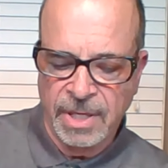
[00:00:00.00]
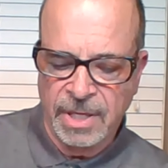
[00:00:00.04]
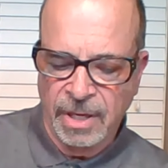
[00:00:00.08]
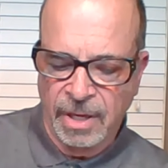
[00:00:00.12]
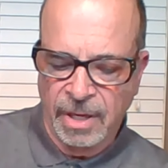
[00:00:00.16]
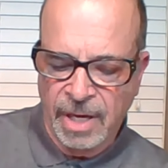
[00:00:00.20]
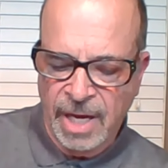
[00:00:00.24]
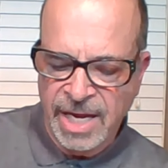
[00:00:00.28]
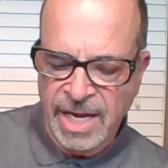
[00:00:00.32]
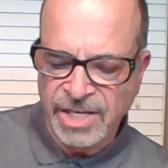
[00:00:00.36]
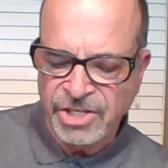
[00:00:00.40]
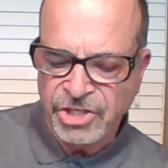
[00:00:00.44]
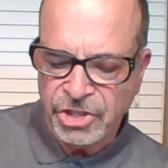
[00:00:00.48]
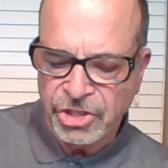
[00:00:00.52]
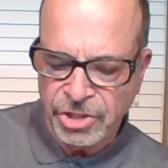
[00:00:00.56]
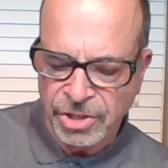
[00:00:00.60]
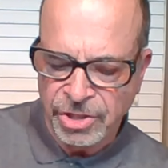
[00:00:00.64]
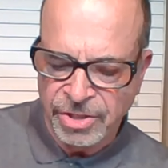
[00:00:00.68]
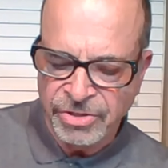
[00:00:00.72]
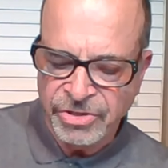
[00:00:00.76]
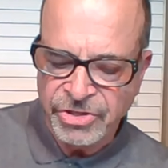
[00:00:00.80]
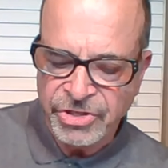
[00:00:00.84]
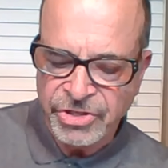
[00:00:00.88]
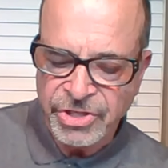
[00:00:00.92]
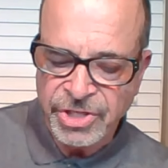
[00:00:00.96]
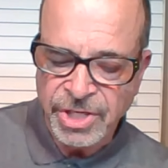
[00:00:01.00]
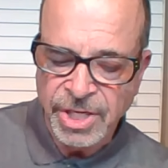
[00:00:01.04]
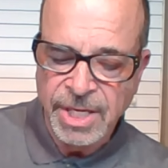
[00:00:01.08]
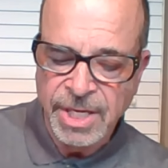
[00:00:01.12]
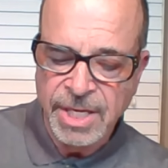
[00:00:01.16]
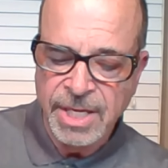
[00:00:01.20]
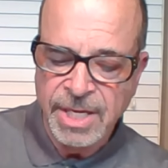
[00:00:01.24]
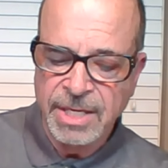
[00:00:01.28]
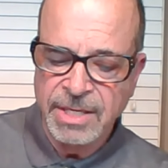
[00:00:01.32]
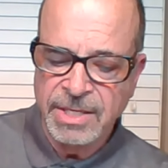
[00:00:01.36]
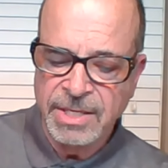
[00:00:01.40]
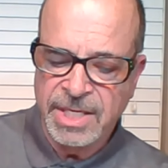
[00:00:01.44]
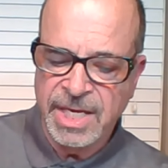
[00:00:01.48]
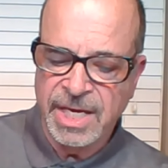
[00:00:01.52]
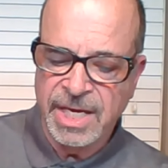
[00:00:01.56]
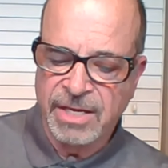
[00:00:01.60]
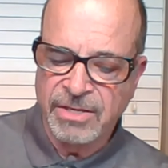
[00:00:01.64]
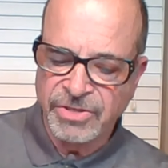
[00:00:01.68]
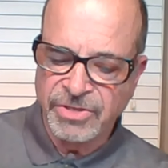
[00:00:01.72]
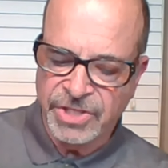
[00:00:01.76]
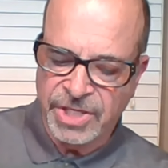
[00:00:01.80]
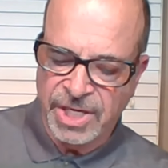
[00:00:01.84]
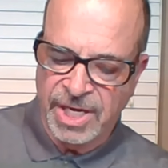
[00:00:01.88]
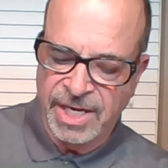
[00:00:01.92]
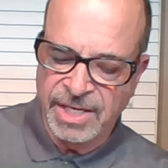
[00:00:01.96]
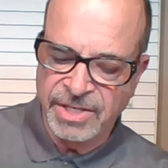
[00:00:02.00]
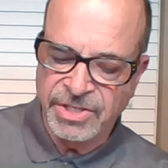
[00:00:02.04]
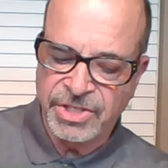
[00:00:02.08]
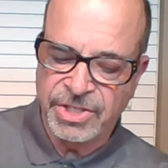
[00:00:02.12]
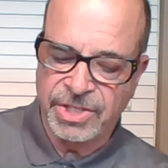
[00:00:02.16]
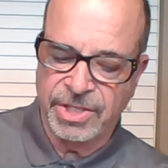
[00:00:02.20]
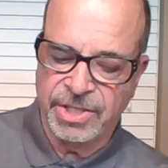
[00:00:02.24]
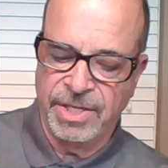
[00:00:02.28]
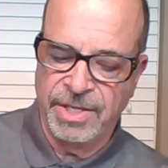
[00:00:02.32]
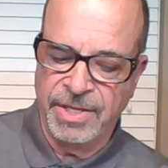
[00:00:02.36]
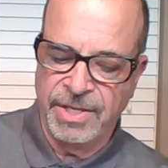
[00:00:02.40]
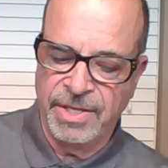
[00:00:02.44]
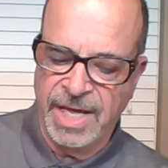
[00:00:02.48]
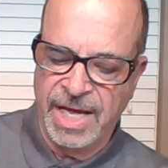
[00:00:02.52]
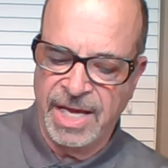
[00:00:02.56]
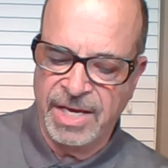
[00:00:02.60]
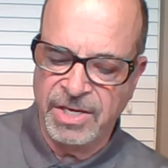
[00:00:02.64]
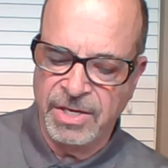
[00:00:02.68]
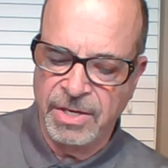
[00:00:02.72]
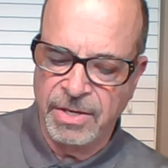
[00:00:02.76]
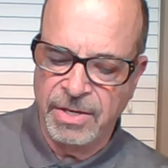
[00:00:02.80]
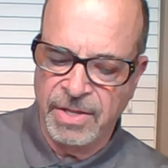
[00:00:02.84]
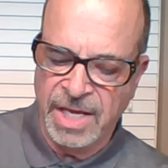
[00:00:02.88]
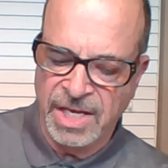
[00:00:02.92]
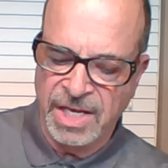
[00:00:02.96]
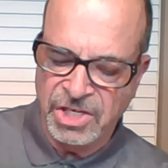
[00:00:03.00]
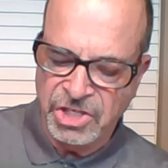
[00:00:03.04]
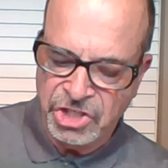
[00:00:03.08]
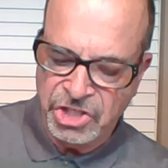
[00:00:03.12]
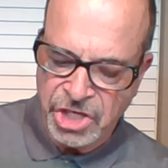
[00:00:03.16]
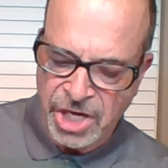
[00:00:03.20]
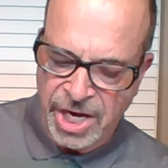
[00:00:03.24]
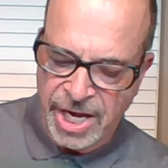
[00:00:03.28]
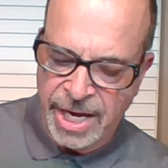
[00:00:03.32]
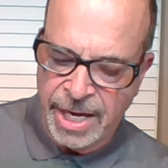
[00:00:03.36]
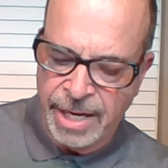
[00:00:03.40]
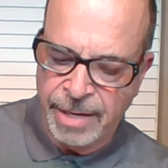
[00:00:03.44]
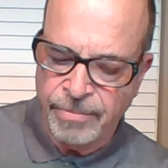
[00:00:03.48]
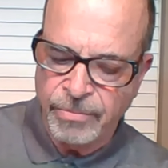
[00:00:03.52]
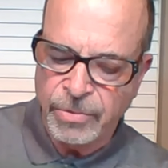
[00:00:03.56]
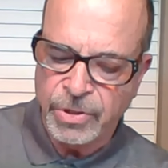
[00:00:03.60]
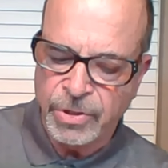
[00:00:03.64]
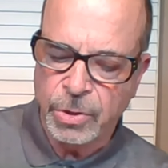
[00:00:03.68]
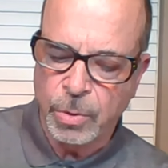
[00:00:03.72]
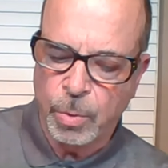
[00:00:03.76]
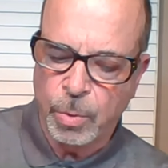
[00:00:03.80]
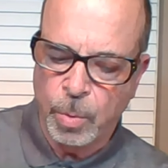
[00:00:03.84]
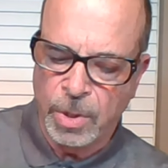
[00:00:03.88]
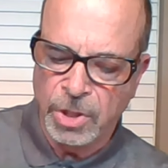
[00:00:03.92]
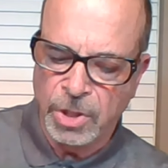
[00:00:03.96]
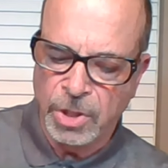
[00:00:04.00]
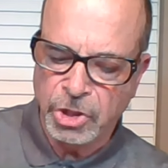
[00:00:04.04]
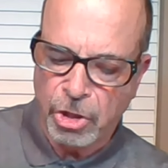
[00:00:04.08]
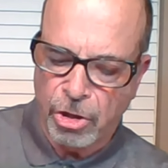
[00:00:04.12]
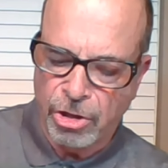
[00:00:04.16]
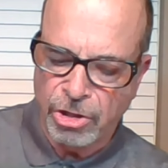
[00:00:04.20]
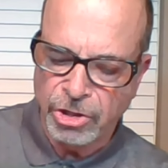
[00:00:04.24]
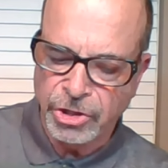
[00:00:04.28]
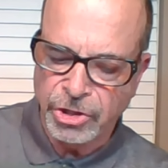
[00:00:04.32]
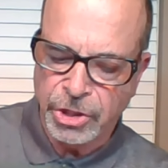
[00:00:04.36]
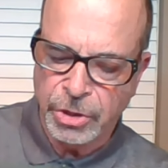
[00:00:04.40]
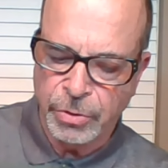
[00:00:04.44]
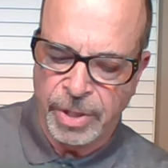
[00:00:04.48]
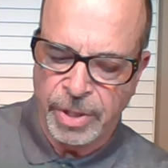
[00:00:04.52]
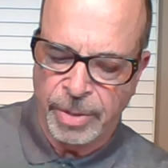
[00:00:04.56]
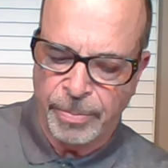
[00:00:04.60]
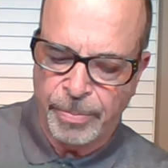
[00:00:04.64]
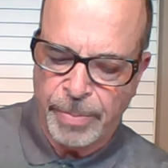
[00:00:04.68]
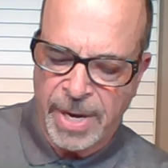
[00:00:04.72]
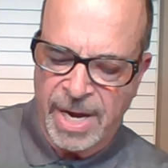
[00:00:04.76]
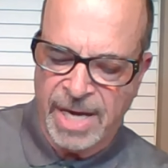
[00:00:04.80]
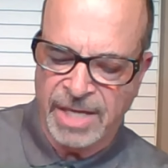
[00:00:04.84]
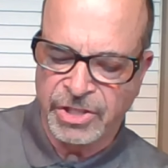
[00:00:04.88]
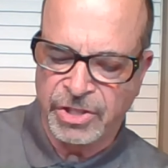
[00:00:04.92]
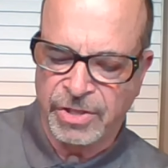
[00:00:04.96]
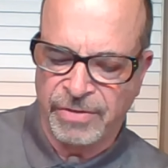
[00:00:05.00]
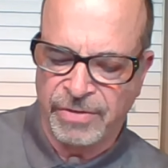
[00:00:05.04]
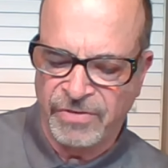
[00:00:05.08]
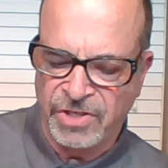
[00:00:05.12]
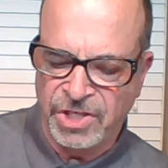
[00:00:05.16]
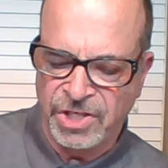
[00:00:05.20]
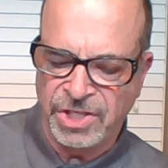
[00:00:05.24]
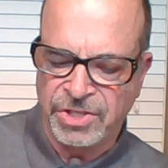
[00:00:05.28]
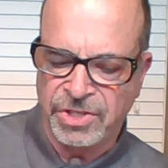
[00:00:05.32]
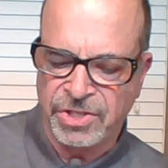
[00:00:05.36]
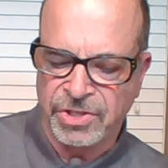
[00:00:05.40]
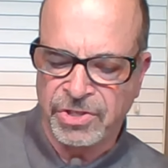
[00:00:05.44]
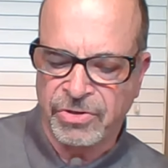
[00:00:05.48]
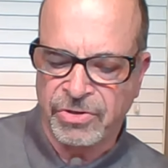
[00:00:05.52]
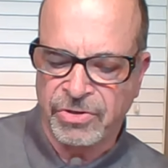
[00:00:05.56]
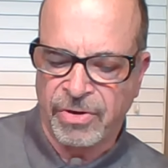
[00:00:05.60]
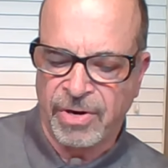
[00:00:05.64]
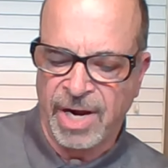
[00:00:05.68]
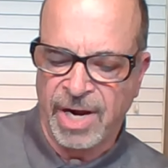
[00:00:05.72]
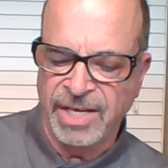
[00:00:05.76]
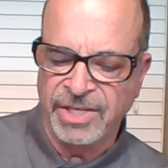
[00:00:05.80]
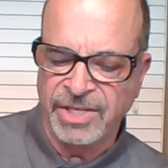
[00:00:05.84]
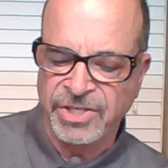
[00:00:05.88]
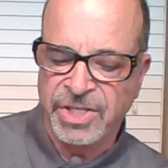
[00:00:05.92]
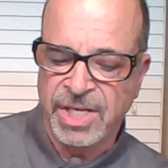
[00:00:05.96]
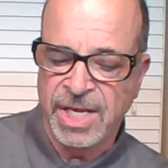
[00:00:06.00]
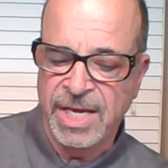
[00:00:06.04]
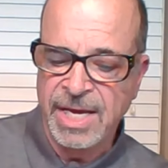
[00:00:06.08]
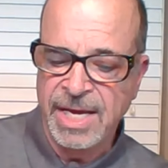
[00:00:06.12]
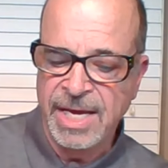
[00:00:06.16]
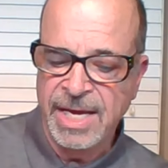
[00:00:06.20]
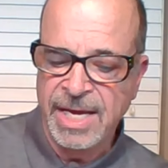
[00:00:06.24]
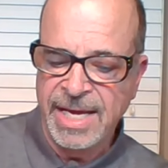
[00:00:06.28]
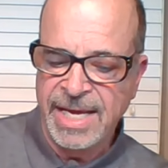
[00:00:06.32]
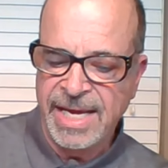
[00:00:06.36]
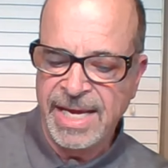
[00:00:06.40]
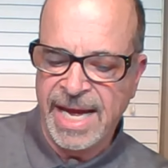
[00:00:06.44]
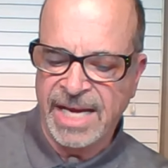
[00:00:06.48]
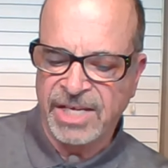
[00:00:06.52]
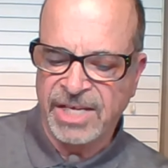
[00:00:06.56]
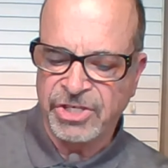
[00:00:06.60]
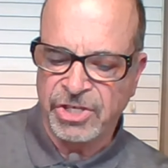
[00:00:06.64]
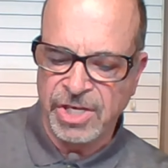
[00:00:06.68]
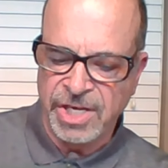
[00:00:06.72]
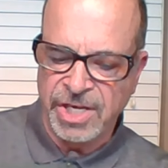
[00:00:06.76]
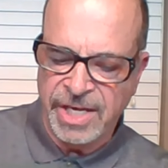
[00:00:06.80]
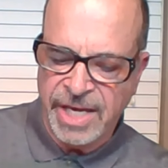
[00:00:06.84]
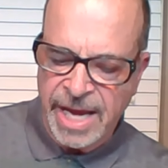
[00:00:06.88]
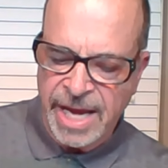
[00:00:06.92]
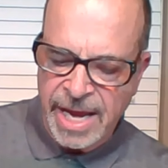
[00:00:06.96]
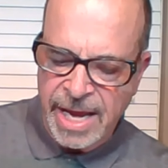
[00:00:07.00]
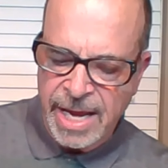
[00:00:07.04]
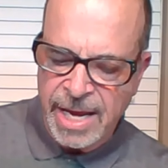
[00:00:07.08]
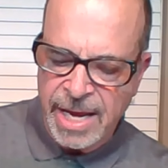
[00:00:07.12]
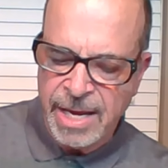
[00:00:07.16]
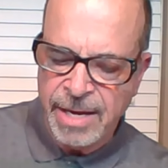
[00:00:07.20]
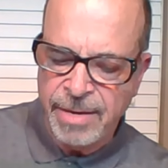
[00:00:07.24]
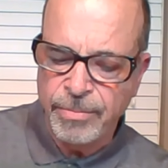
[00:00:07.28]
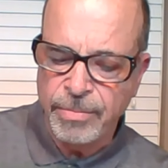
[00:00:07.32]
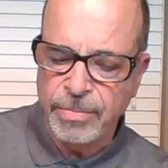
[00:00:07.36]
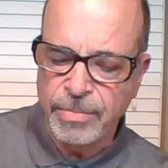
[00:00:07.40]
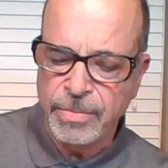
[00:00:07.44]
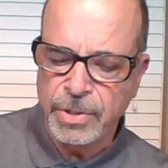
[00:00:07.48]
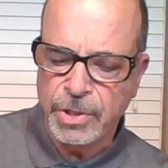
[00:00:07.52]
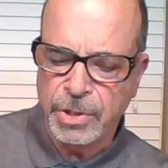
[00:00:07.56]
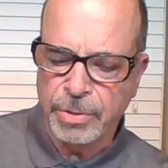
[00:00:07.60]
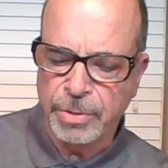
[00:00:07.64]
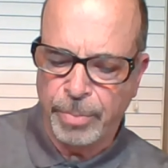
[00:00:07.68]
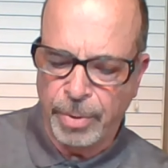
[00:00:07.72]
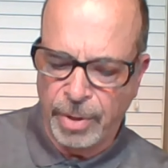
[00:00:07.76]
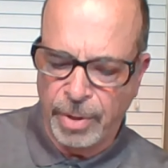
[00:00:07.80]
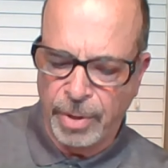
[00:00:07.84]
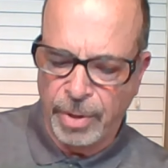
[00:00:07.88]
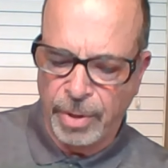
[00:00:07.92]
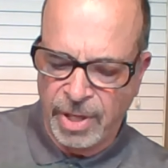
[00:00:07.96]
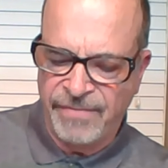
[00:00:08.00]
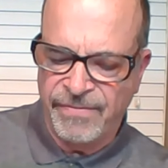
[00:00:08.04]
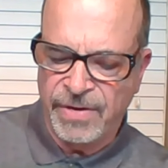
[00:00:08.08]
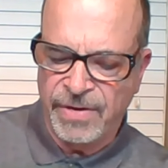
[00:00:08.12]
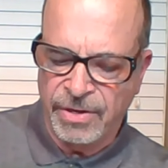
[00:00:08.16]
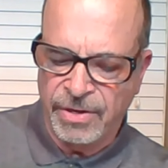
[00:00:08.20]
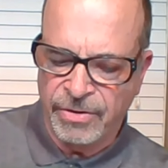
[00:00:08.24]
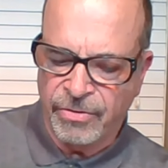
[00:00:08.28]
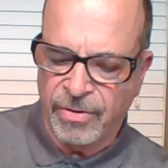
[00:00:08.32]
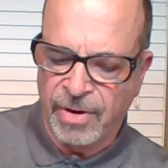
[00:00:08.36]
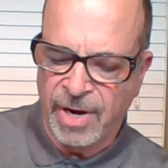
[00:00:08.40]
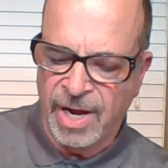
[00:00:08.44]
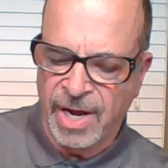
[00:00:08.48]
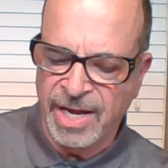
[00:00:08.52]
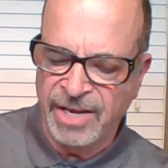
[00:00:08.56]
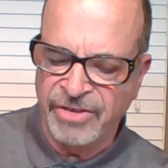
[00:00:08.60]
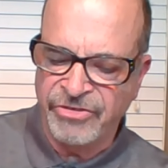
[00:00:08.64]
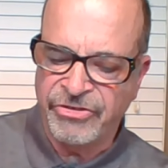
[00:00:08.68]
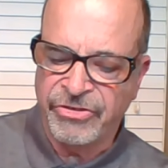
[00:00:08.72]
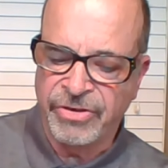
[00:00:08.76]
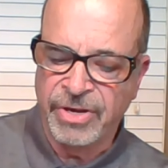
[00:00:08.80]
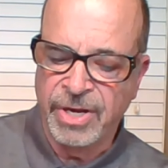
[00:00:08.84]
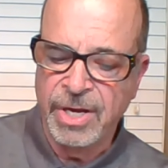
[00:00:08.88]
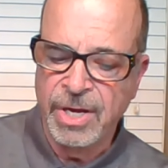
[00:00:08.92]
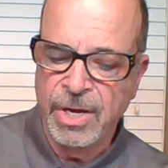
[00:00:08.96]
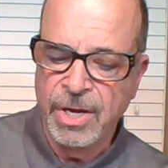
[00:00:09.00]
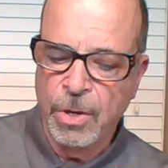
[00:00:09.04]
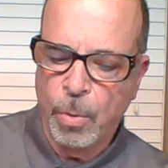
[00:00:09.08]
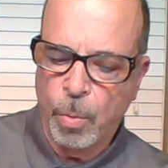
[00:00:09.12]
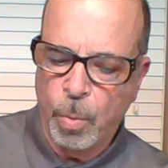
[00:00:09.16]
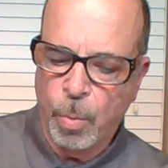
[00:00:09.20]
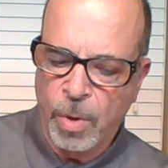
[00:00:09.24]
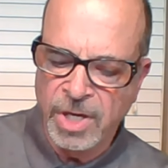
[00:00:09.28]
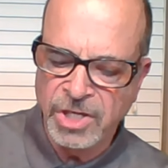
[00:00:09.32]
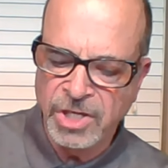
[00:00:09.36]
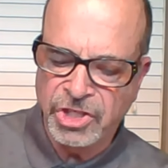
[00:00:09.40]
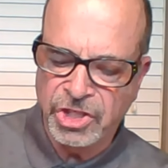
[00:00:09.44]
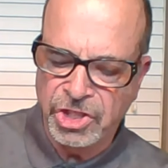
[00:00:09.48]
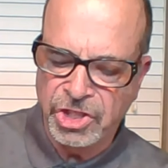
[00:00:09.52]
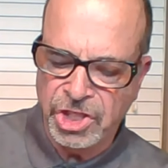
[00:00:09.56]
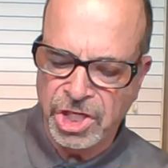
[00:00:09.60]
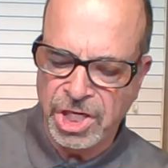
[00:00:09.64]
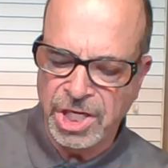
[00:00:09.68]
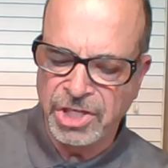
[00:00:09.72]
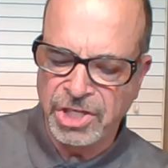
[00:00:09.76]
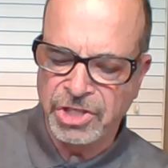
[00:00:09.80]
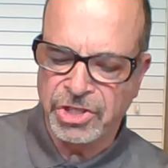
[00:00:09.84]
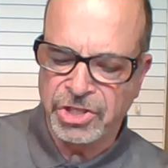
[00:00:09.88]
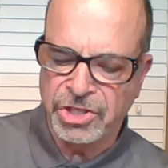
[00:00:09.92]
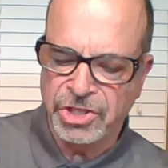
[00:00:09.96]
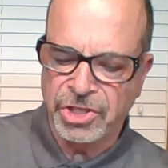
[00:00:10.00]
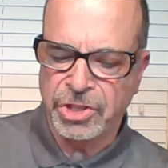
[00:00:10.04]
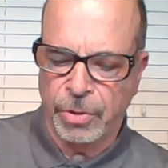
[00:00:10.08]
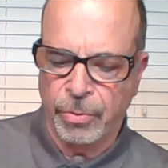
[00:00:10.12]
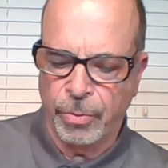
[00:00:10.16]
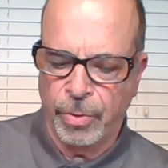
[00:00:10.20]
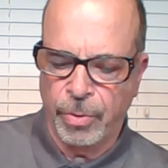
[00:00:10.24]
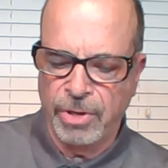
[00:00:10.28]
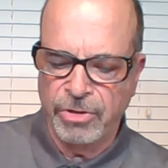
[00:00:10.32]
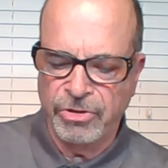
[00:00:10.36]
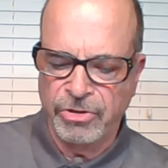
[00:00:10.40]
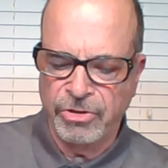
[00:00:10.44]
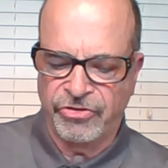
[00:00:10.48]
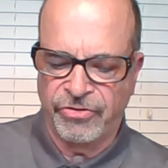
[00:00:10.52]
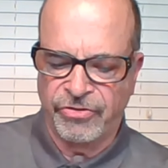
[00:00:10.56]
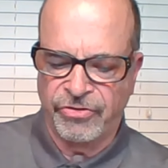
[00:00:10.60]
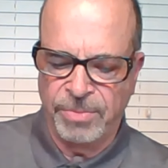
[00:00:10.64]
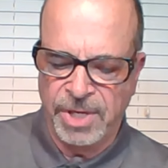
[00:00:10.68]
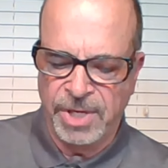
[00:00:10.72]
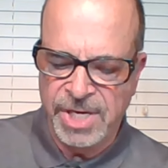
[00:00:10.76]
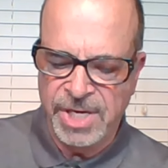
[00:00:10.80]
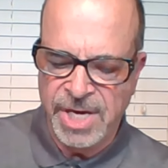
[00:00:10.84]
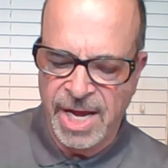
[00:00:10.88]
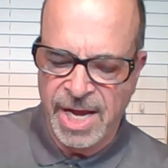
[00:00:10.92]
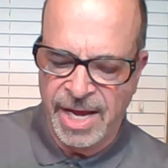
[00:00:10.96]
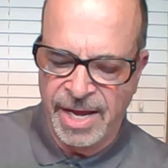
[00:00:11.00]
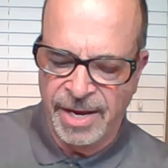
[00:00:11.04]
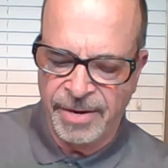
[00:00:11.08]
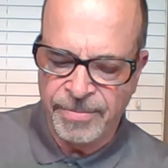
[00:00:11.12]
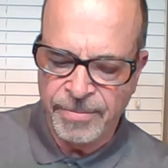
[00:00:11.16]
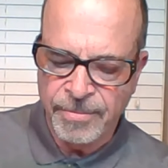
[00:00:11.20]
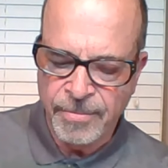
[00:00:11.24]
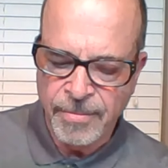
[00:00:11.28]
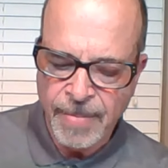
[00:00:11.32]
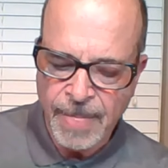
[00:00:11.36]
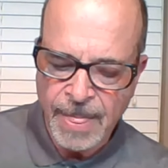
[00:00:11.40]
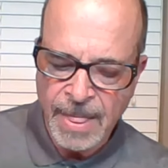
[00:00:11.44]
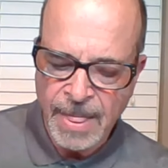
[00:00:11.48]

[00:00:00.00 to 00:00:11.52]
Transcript: Galatians, tells us that James was also an apostle of Jesus Christ. He actually came to believe in Christ once Jesus arose from the dead.